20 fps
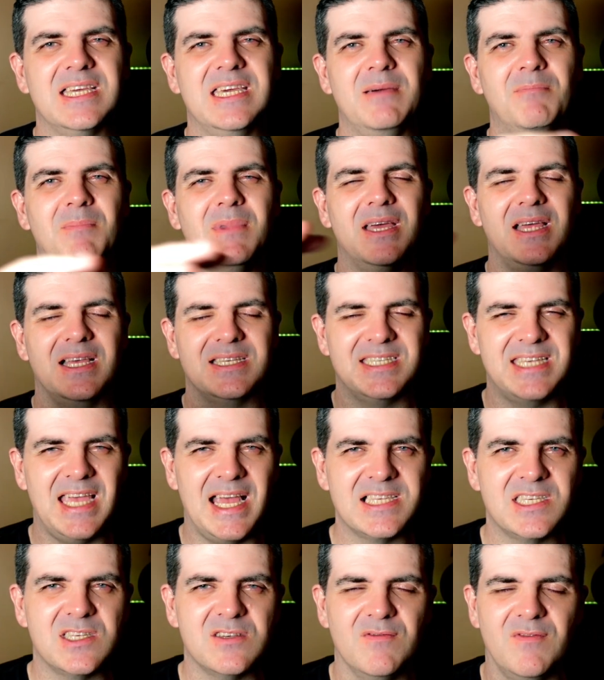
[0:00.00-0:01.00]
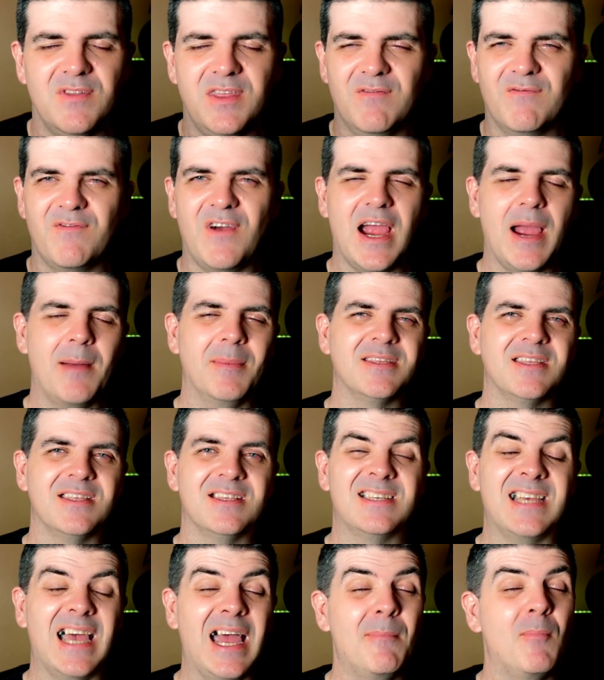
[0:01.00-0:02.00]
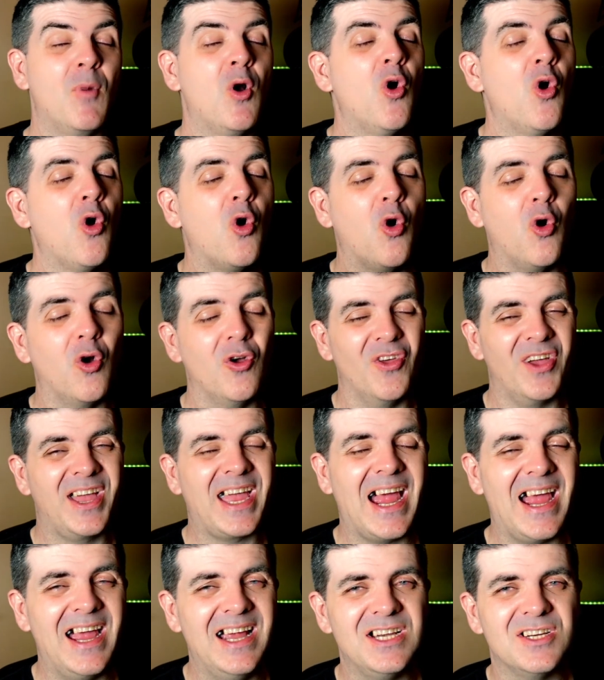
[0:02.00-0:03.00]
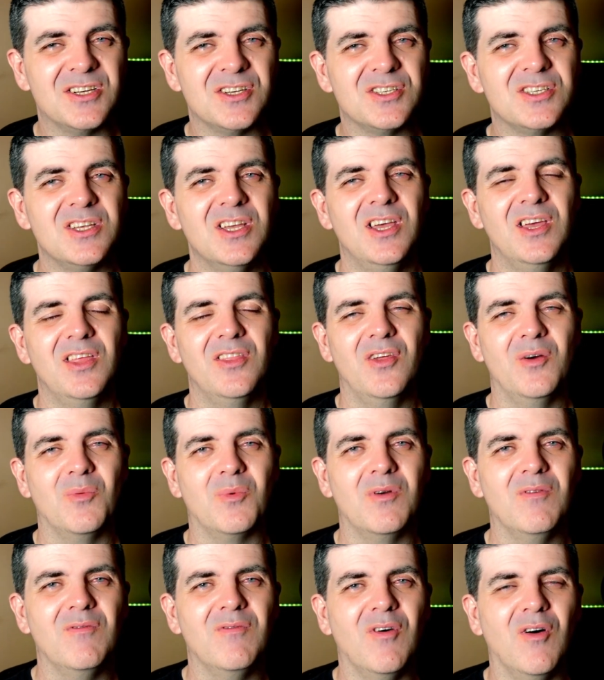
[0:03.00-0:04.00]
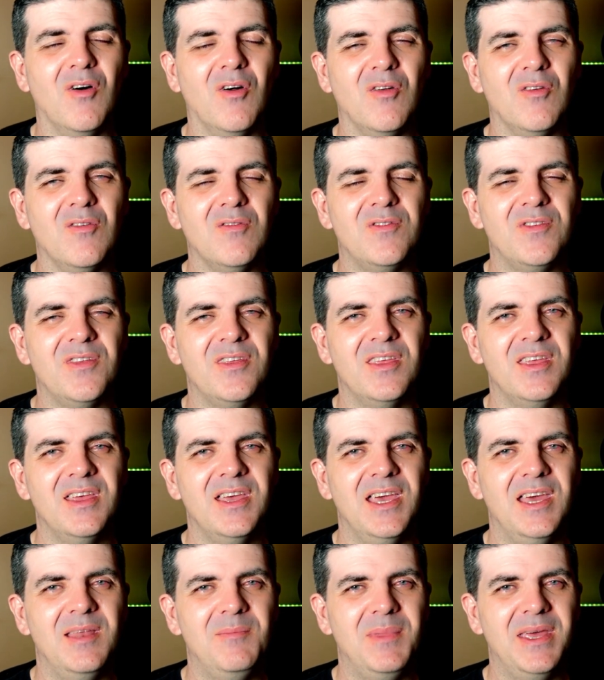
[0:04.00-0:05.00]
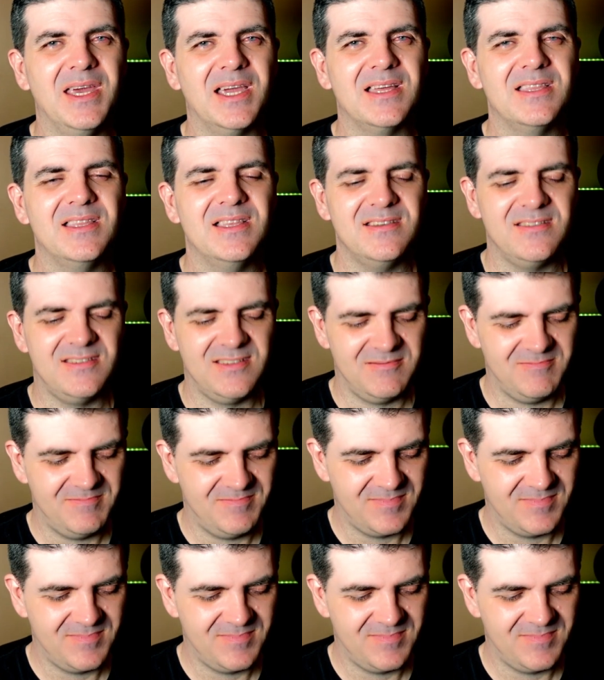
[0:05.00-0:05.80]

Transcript: give me a sense of the environment at the time or the characters that were involved in making this.